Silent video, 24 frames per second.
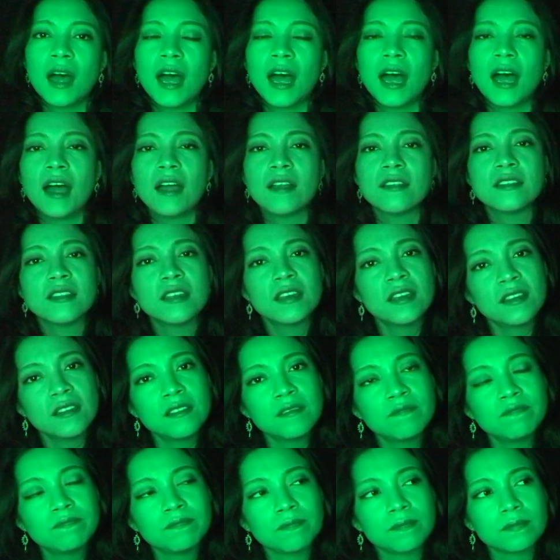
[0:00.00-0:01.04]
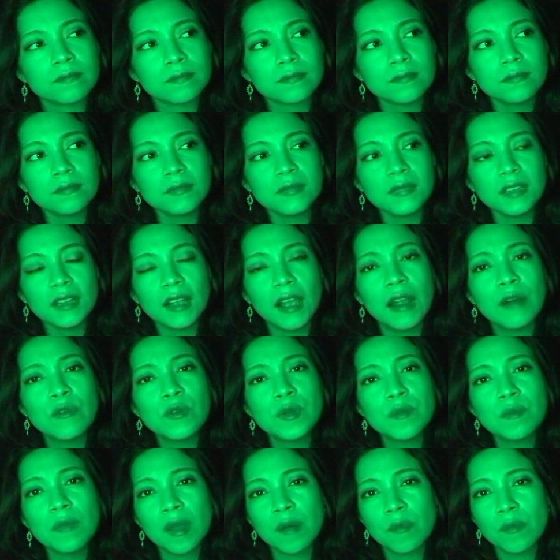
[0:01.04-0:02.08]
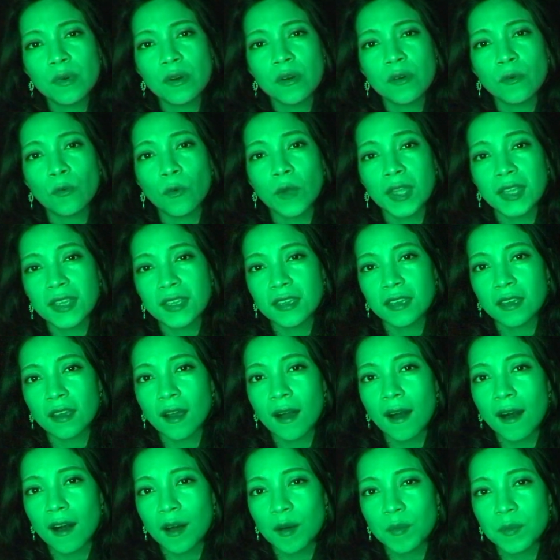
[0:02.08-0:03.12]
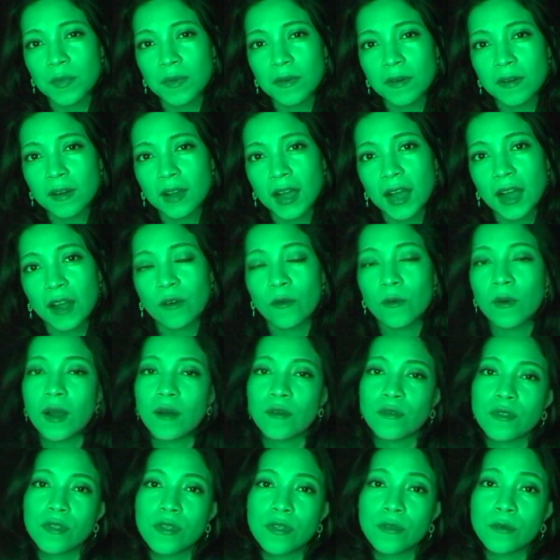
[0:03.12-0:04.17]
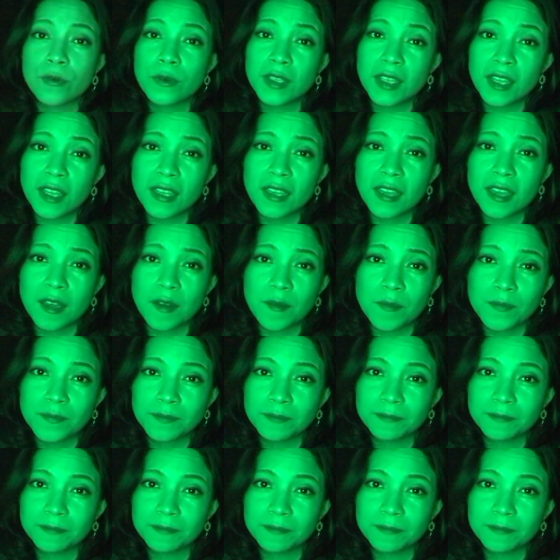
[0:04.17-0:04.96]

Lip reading: And then I remember waking up around 3 a.m.